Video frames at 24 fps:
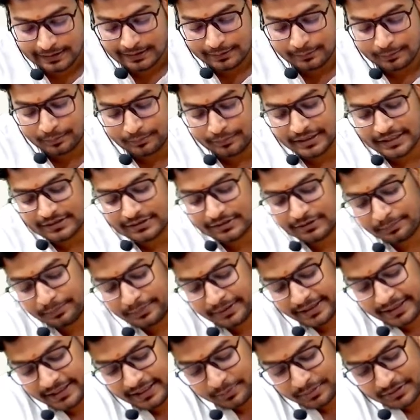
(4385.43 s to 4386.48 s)
Based on
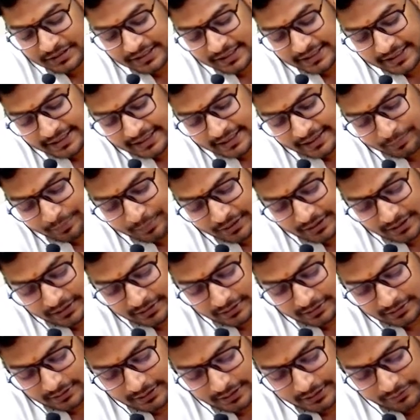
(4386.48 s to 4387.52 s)
paid up share capital.
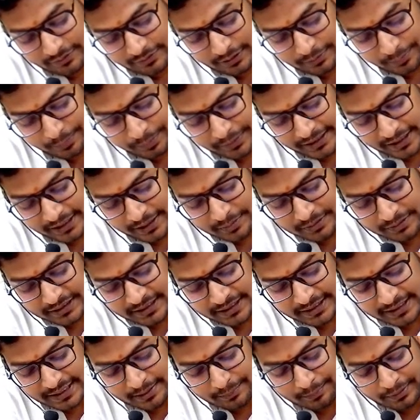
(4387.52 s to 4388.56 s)
If the paid up share
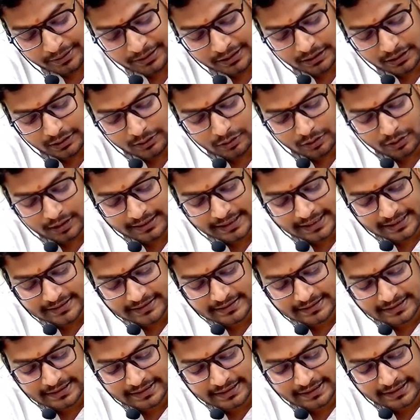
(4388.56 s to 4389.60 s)
capital not
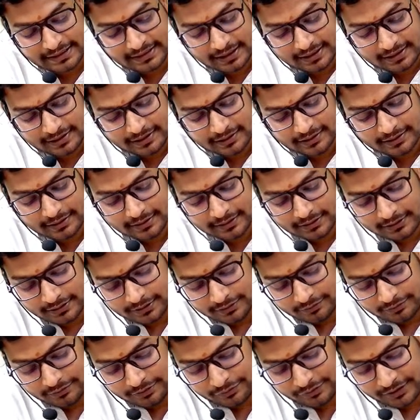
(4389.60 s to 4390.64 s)
exceeding the
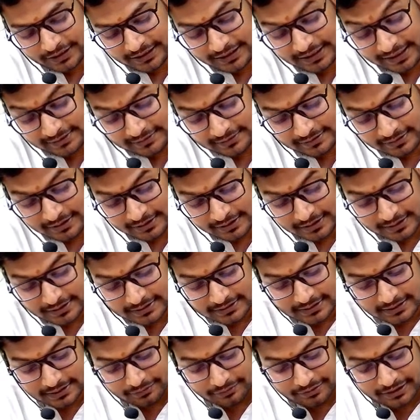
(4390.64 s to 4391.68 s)
50 lakhs.
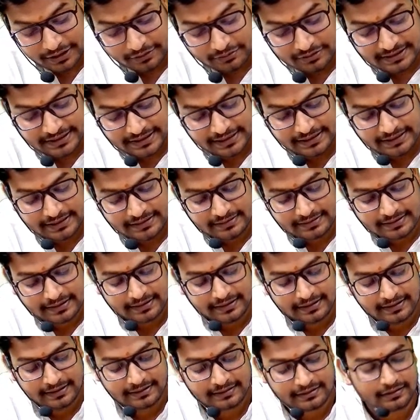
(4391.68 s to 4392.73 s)
Sir, we have seen this
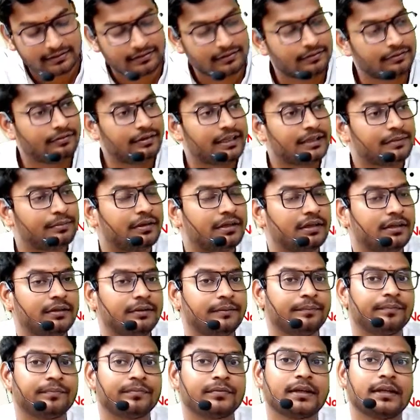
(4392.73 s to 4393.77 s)
condition where ma?
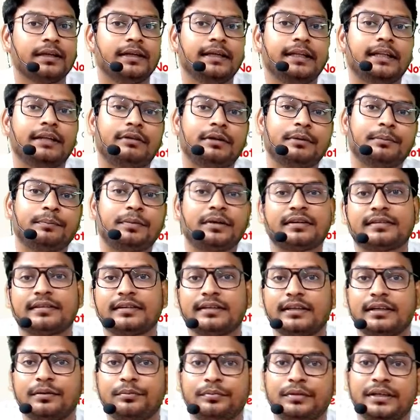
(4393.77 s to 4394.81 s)
In the 1 person
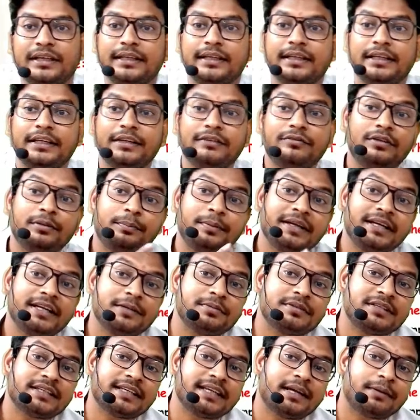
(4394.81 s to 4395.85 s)
company. If paid up
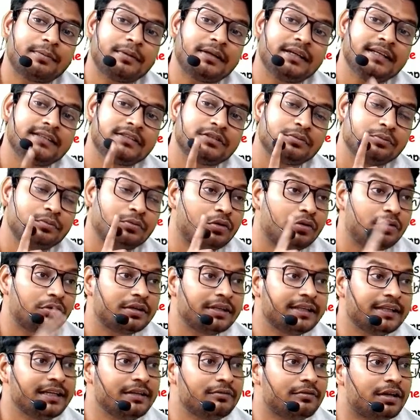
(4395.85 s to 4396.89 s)
share capital is more
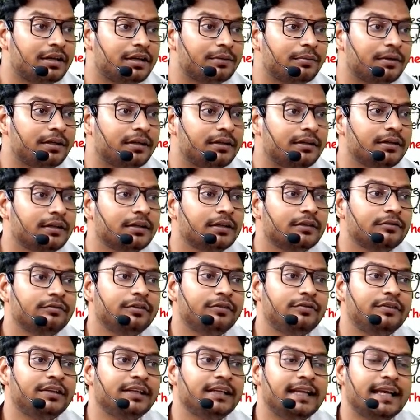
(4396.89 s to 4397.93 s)
than what ma?
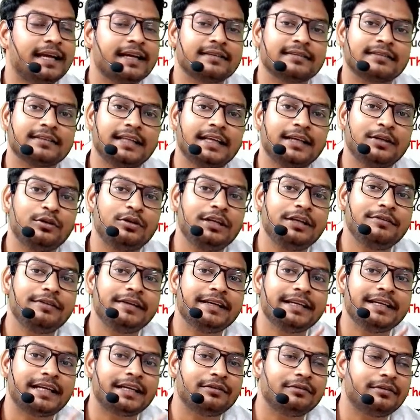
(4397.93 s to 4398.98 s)
50 lakhs, then only we
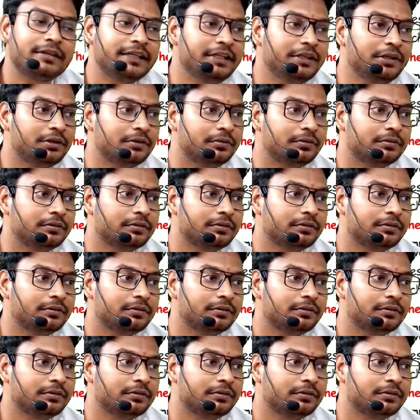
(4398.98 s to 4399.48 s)
can convert into